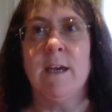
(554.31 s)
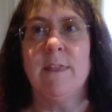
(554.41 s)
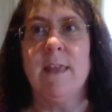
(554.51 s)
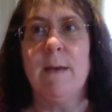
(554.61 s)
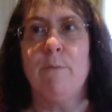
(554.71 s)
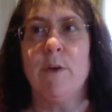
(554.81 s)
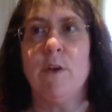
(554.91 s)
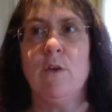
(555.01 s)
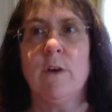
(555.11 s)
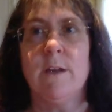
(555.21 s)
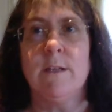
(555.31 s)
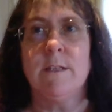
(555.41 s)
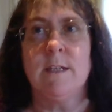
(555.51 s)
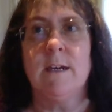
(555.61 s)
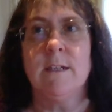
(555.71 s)
At that point, you're going to
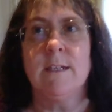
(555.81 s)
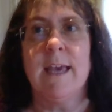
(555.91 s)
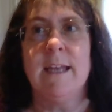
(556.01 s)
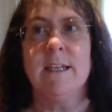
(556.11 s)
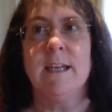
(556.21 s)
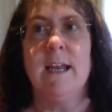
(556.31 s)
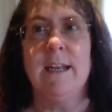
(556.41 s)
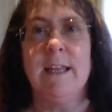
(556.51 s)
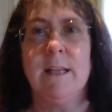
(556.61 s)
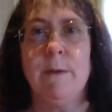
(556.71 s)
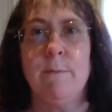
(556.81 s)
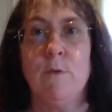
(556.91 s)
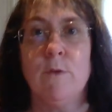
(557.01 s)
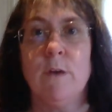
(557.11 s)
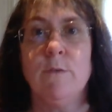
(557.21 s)
start to get a little bit
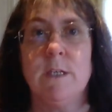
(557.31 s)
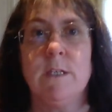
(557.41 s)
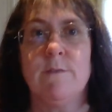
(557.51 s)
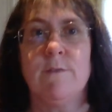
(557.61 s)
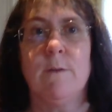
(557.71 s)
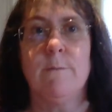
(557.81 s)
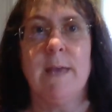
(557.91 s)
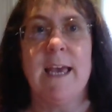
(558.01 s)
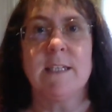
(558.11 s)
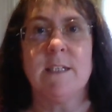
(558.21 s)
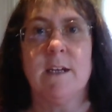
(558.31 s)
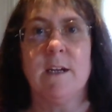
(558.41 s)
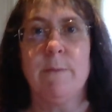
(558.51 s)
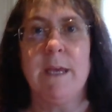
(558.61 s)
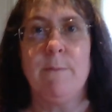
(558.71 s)
more notice from
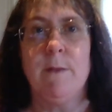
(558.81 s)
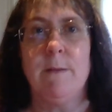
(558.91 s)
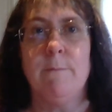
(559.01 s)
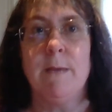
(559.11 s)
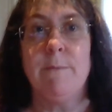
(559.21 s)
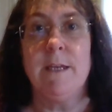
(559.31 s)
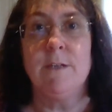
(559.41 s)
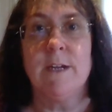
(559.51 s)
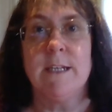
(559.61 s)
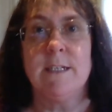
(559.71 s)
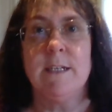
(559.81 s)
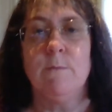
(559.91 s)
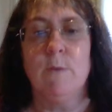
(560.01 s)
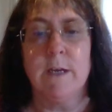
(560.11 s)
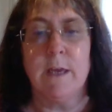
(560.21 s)
external people that might be interested
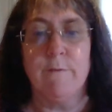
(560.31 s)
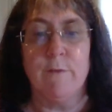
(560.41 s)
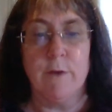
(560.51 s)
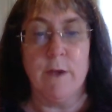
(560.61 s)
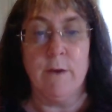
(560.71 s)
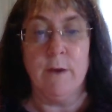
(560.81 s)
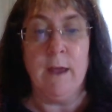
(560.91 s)
in working for you.